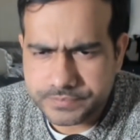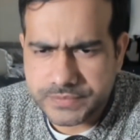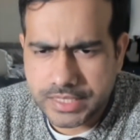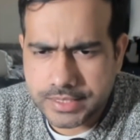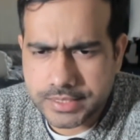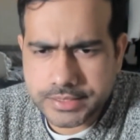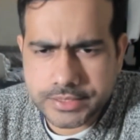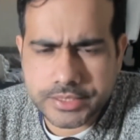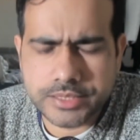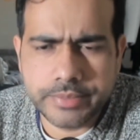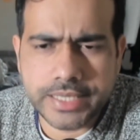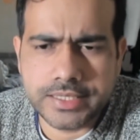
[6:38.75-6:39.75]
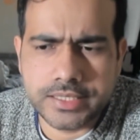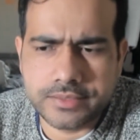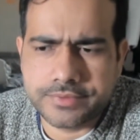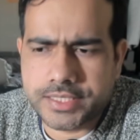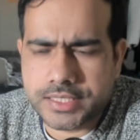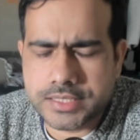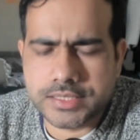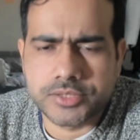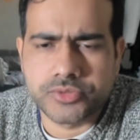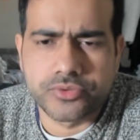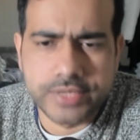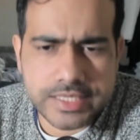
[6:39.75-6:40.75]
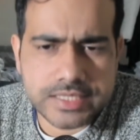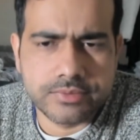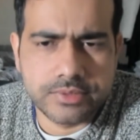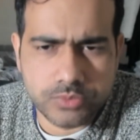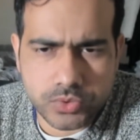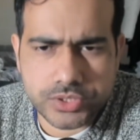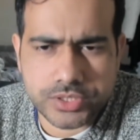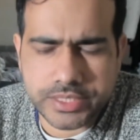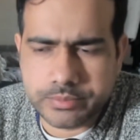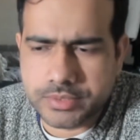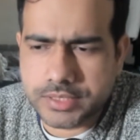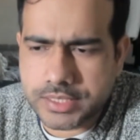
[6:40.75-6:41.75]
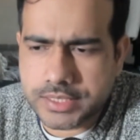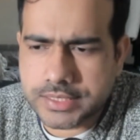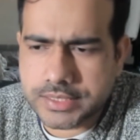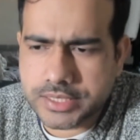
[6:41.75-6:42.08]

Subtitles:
career in banking and finance is relatively more stable.